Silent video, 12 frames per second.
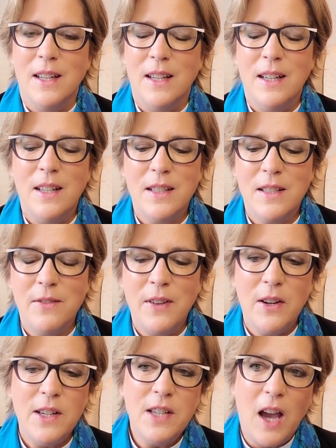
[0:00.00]
it is a
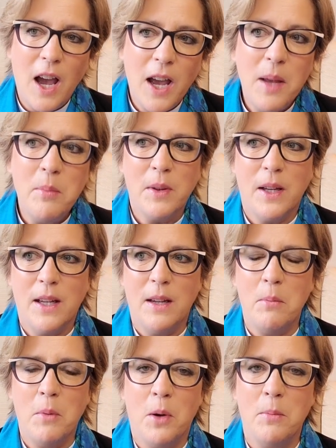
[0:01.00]
very timely
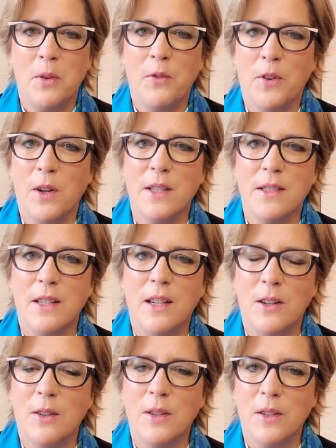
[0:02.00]
moment for us to
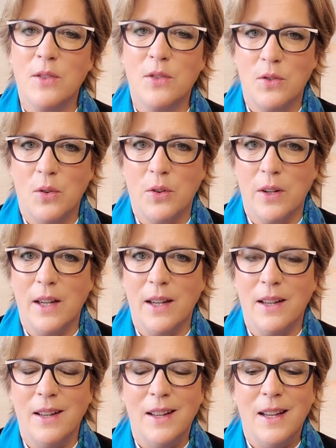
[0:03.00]
hear this
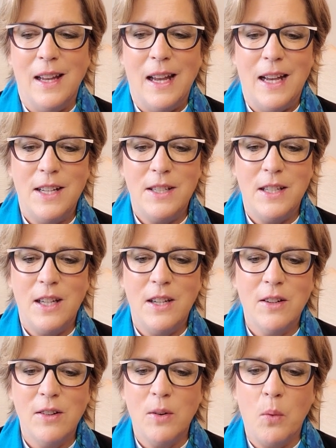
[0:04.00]
story and to
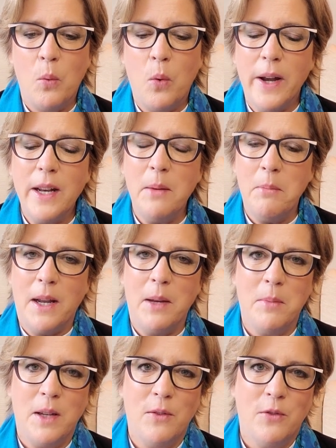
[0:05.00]
hear what it might
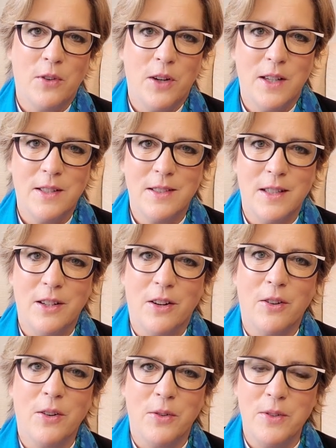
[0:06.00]
mean for us in
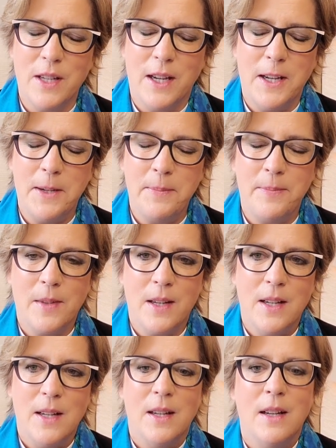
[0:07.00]
our own day.
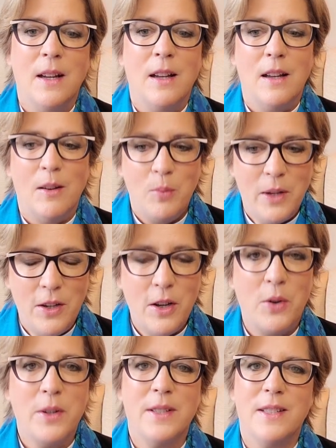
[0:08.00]
We
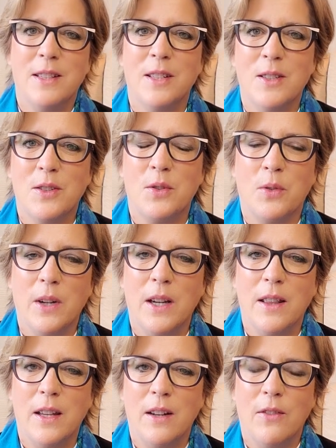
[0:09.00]
notice in this
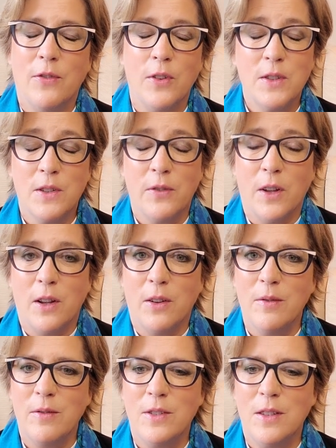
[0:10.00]
story that, first of
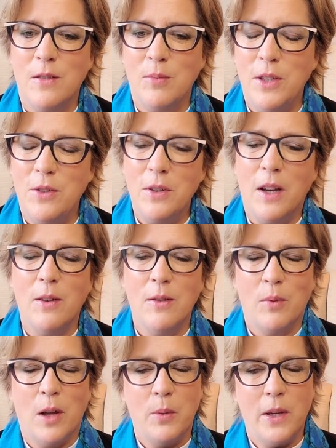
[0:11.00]
all, we do
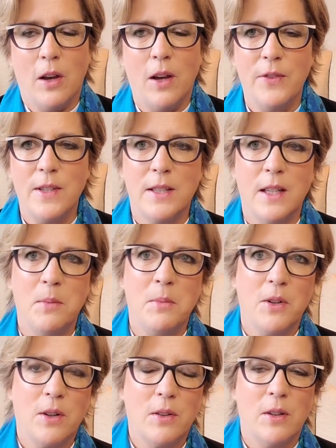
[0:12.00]
not, while we often say the
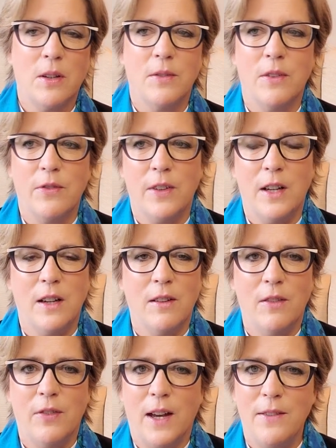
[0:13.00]
miracle of the feeding
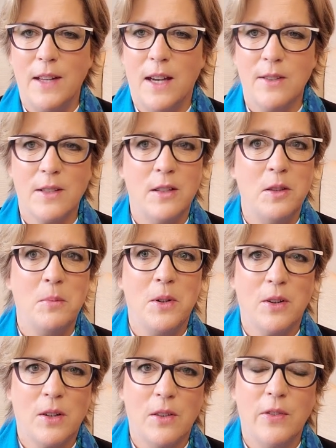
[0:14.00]
of the 5,000 and the
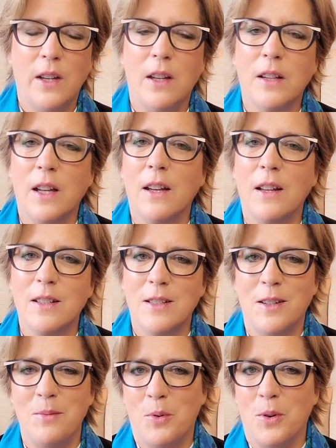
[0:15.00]
miracle of healing, it's
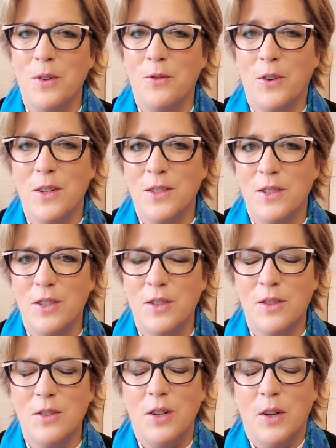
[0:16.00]
important for us to
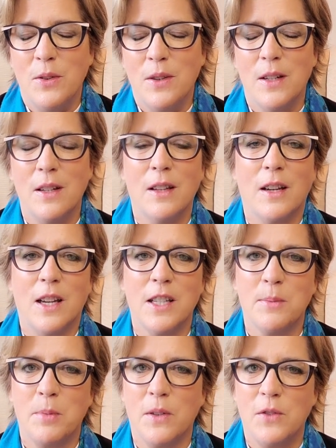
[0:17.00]
just note that in the
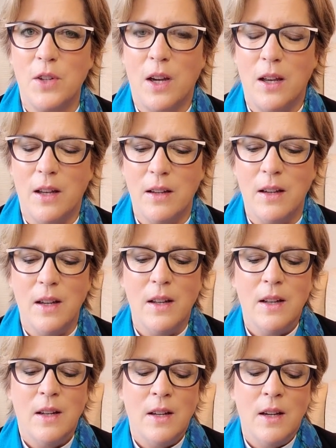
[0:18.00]
Gospel of John,
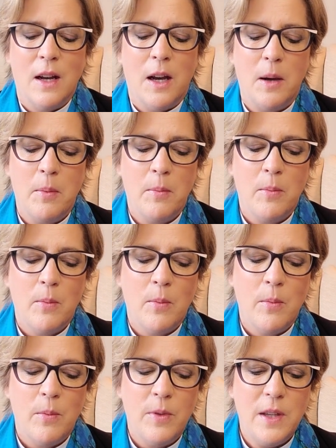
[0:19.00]

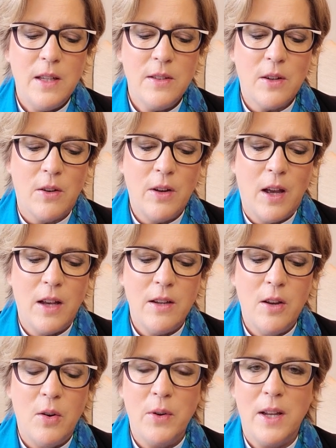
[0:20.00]
these are not
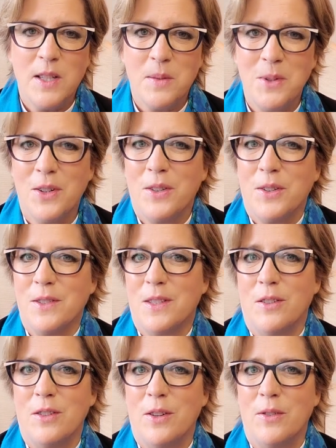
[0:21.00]
known as miracles,
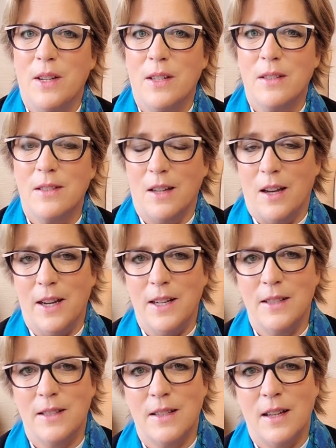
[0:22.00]
they're known as
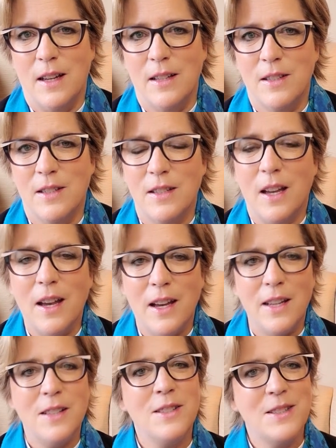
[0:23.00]
signs. And
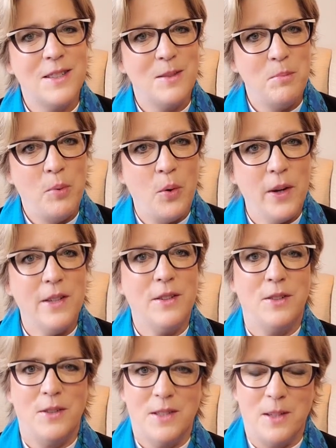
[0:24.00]
signs point
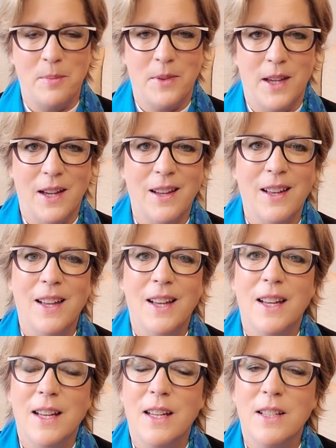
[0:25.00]
to something.
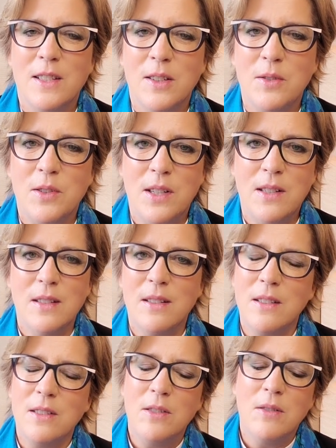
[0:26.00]
And so
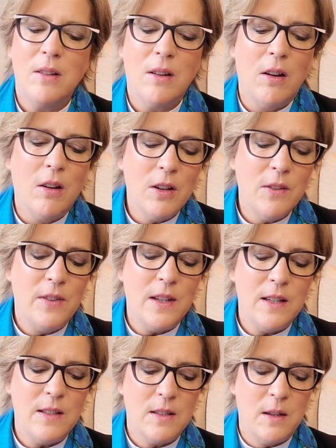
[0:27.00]
Jesus is doing all of
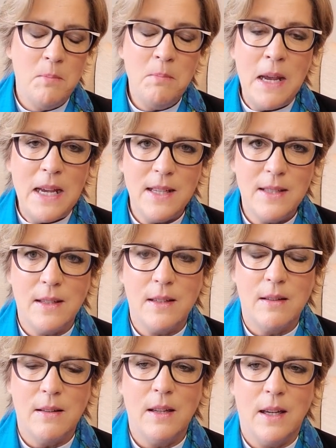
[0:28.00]
these
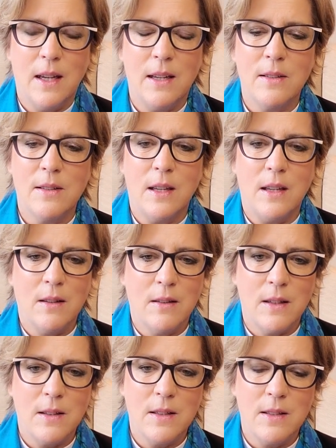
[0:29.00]
amazing things,
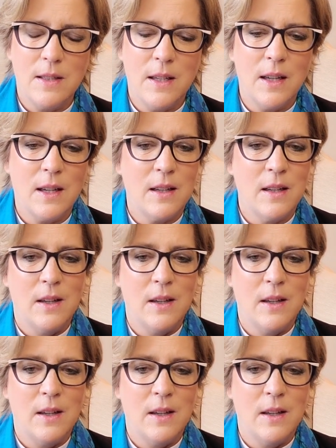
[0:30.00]
healing the sick,